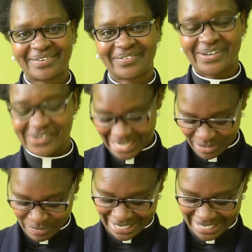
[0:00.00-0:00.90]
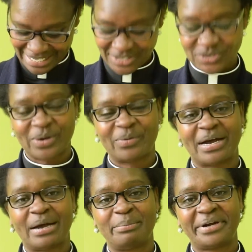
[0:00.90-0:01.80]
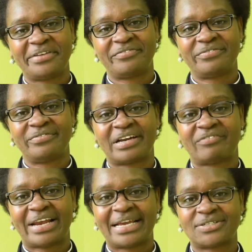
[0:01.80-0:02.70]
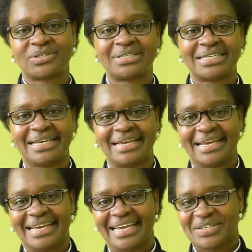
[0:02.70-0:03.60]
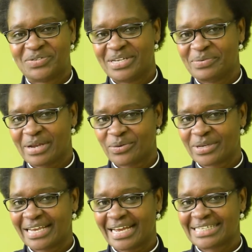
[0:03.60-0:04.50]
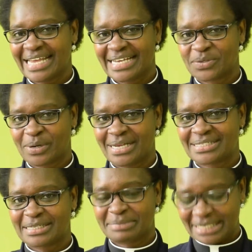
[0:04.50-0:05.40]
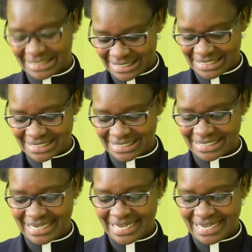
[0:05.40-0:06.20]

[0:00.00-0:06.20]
Welcome again to our brief reflection. And today we are looking at Exodus chapter 6.